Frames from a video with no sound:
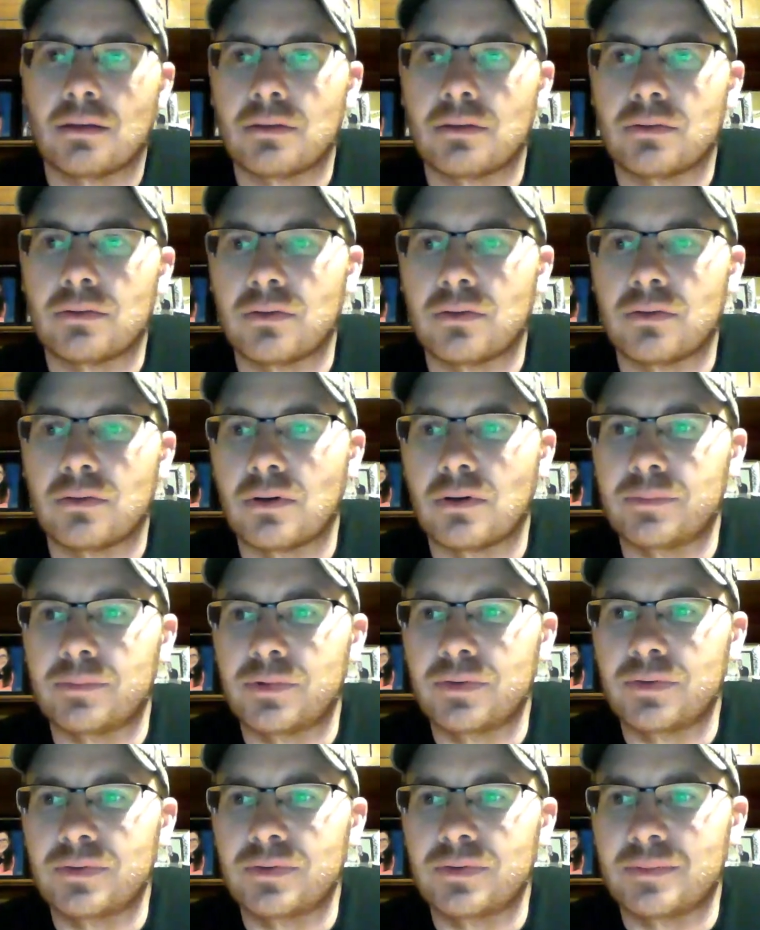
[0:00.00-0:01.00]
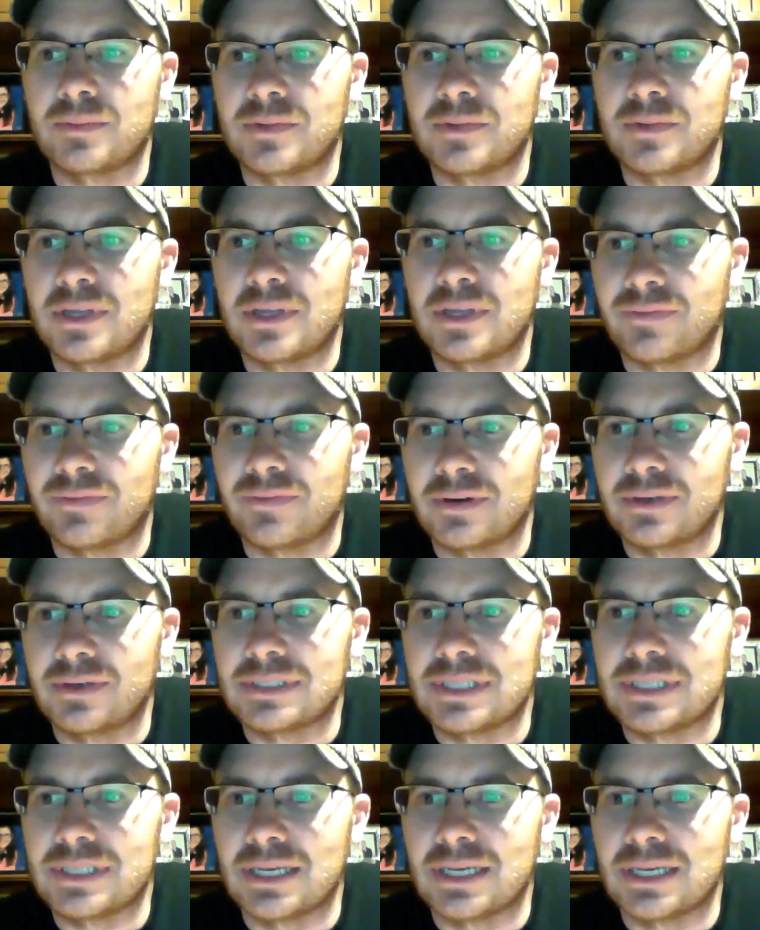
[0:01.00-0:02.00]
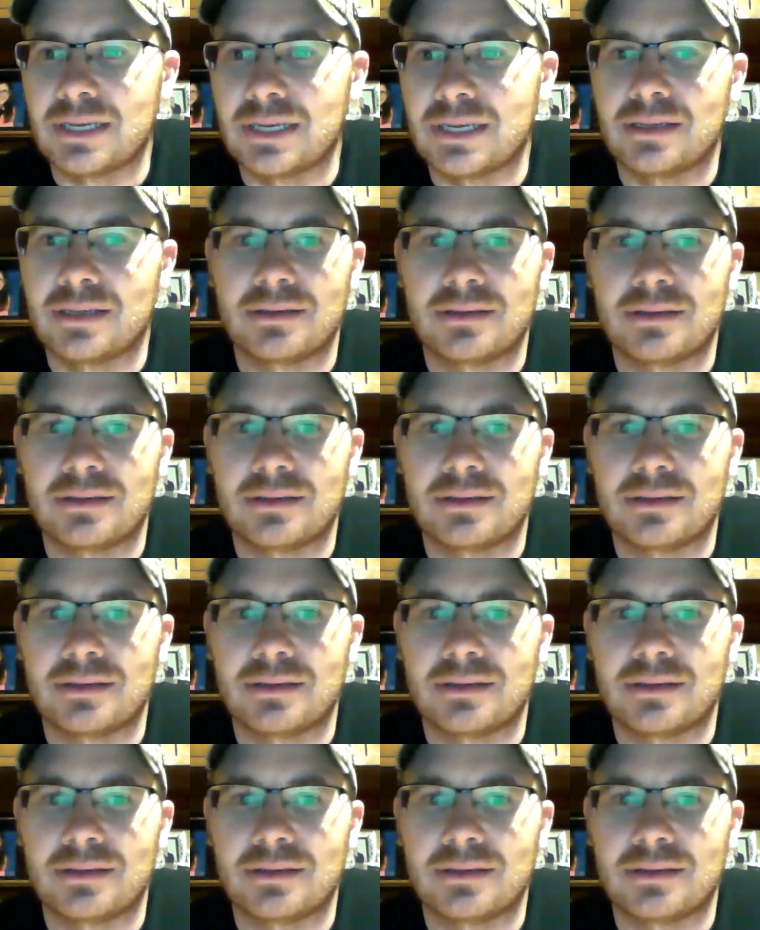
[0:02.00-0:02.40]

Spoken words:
So I'm doing something different today.